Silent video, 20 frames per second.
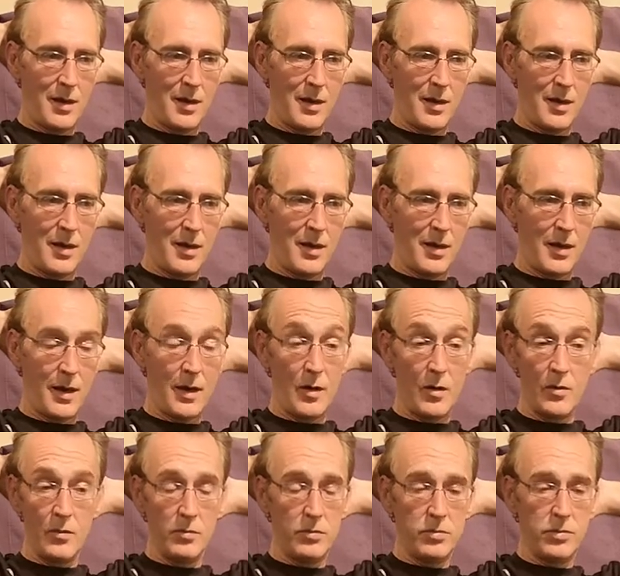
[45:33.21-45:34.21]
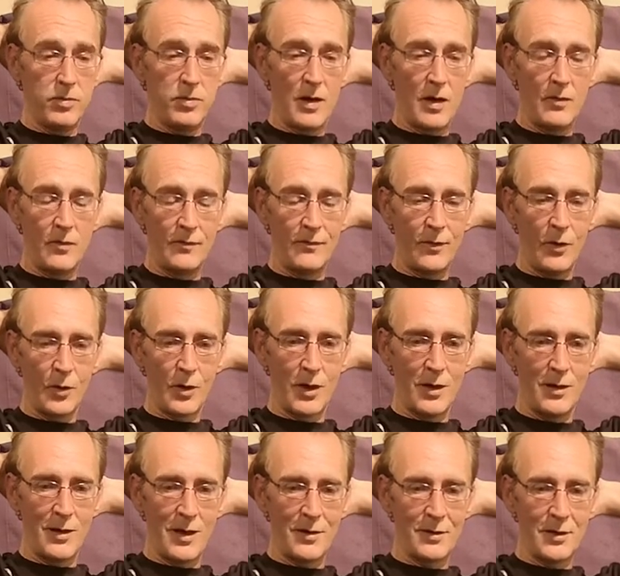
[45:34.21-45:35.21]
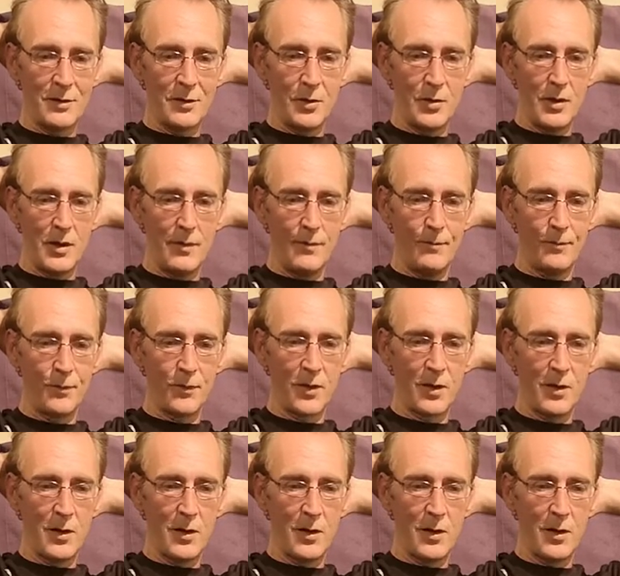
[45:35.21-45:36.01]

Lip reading: And I'll vlog it as I do it,